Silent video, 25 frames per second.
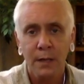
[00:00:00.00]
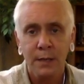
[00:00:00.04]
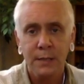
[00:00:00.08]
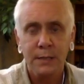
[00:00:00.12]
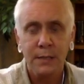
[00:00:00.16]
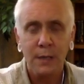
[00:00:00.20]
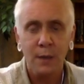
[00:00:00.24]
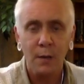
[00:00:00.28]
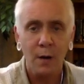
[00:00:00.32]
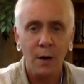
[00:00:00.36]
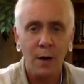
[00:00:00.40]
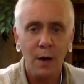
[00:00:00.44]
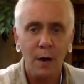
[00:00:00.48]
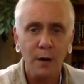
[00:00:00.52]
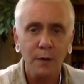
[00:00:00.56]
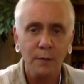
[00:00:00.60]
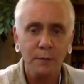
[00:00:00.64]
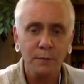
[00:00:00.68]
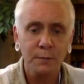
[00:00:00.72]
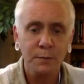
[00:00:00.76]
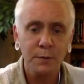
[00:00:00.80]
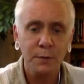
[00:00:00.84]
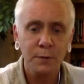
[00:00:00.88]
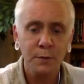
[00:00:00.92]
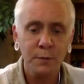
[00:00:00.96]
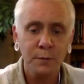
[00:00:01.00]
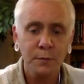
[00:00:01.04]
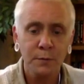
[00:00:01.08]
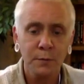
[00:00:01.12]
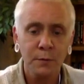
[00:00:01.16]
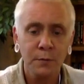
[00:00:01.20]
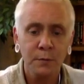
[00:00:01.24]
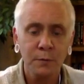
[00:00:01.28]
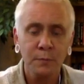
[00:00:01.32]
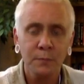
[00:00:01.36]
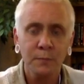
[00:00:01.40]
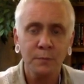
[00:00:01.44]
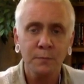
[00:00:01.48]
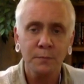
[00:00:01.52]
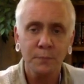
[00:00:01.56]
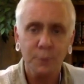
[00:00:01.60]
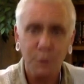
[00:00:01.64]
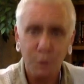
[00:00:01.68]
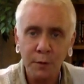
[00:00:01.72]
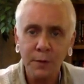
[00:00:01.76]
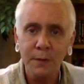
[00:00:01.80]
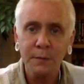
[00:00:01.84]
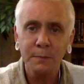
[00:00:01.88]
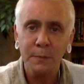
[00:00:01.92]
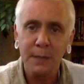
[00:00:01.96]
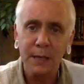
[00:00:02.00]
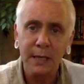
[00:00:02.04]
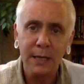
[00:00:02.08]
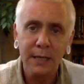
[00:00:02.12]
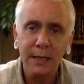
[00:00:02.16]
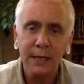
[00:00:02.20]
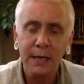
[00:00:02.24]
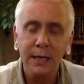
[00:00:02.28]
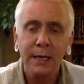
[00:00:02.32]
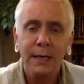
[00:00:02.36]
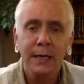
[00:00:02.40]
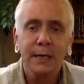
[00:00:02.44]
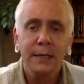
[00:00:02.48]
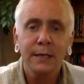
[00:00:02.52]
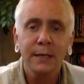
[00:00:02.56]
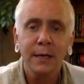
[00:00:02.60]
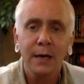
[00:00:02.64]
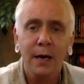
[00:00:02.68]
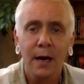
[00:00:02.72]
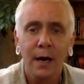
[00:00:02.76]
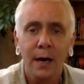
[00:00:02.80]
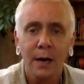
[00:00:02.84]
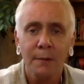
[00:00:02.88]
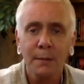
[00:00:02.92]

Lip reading: So I hope you will join me in,